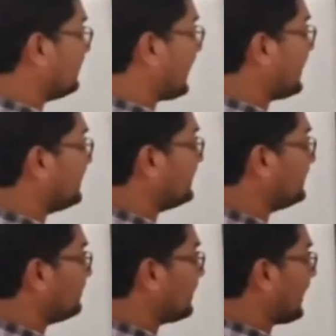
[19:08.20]

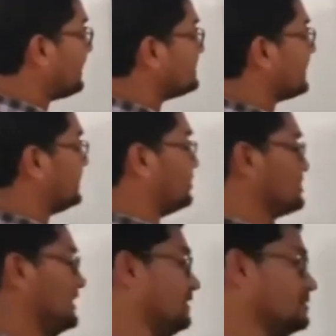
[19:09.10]
adenine and
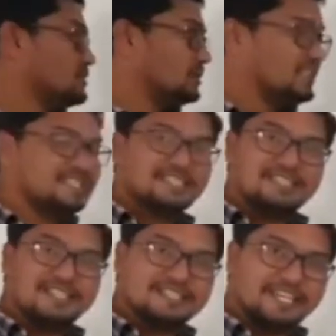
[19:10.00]
cytosine. So this
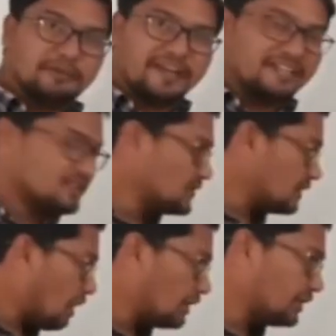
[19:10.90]
is the
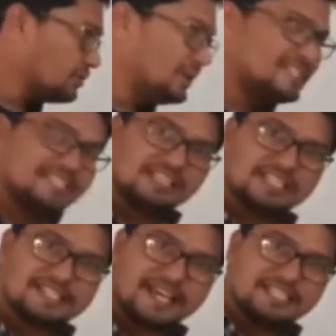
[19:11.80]
sequence on newly
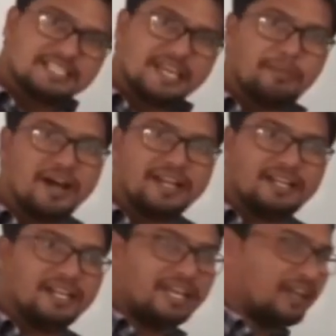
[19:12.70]
synthesized
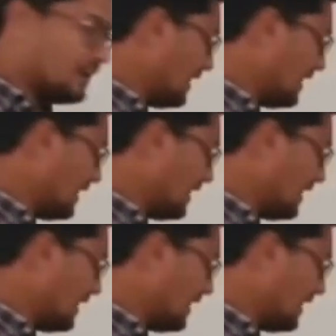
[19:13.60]
mRNA,